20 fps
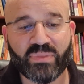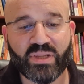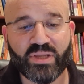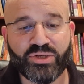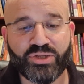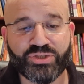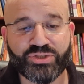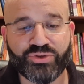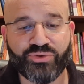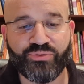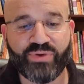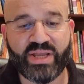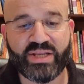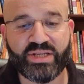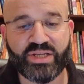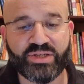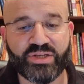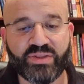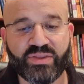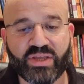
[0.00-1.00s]
to
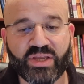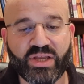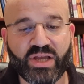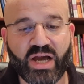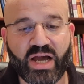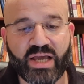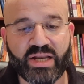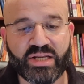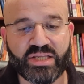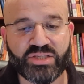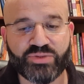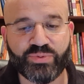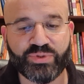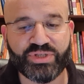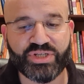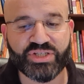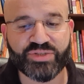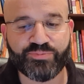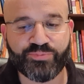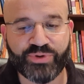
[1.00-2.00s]
surrender to the guidance
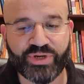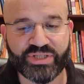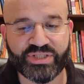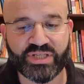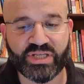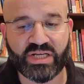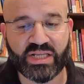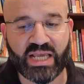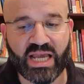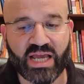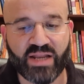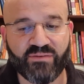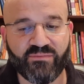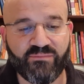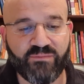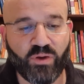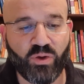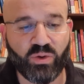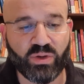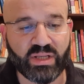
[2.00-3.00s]
which is presently
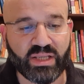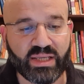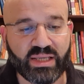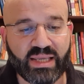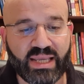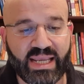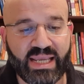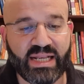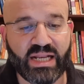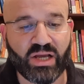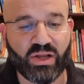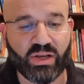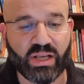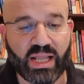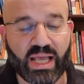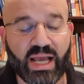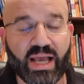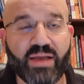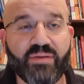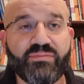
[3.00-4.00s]
unfolding in our
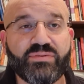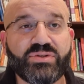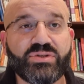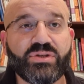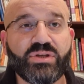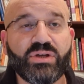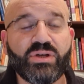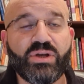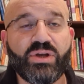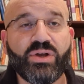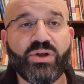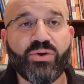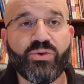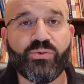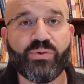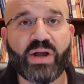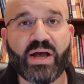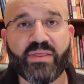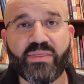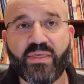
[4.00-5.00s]
lives
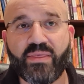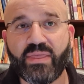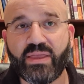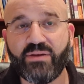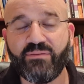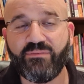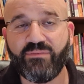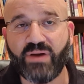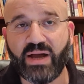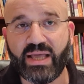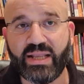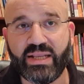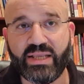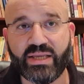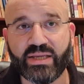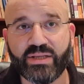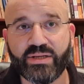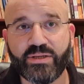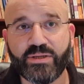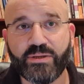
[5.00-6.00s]
rather than fighting
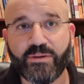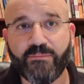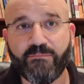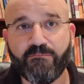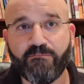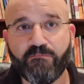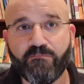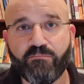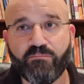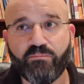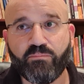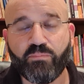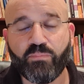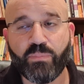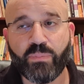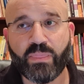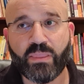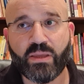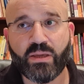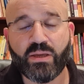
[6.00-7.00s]
it.
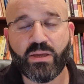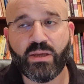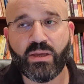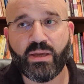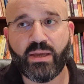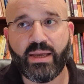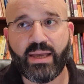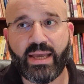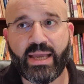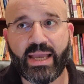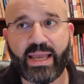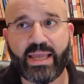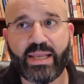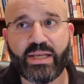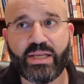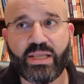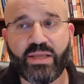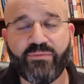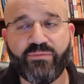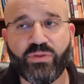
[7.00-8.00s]

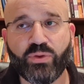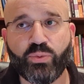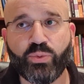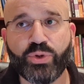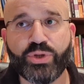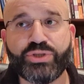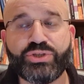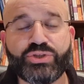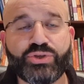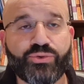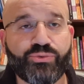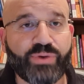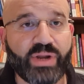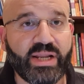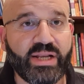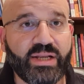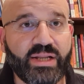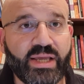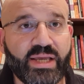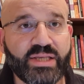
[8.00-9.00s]
And if the word
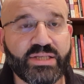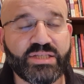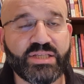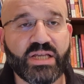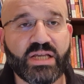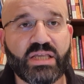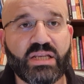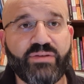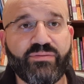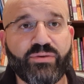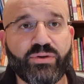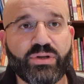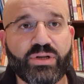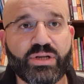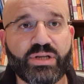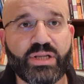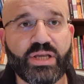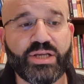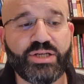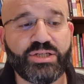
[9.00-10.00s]
surrender has negative
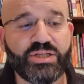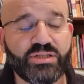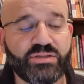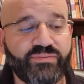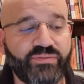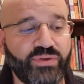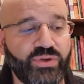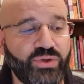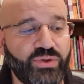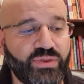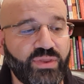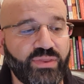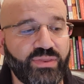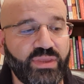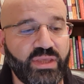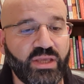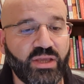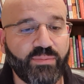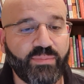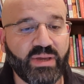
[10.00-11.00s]
connotations for you, then
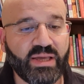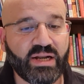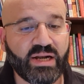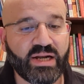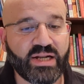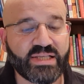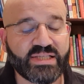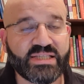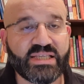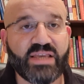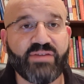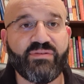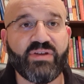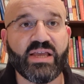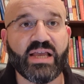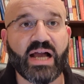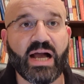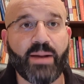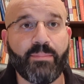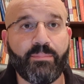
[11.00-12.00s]
think about it as
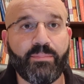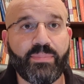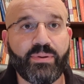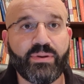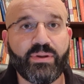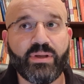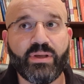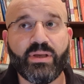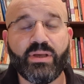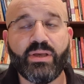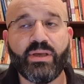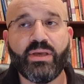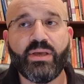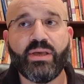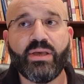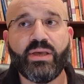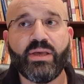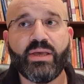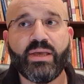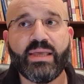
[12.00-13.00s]
giving up,
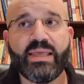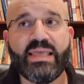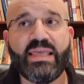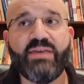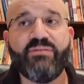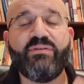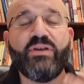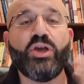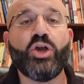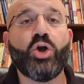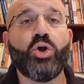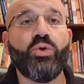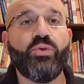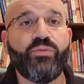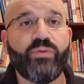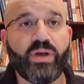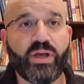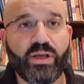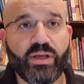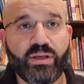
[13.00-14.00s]
giving
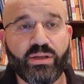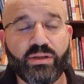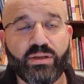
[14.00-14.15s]
over,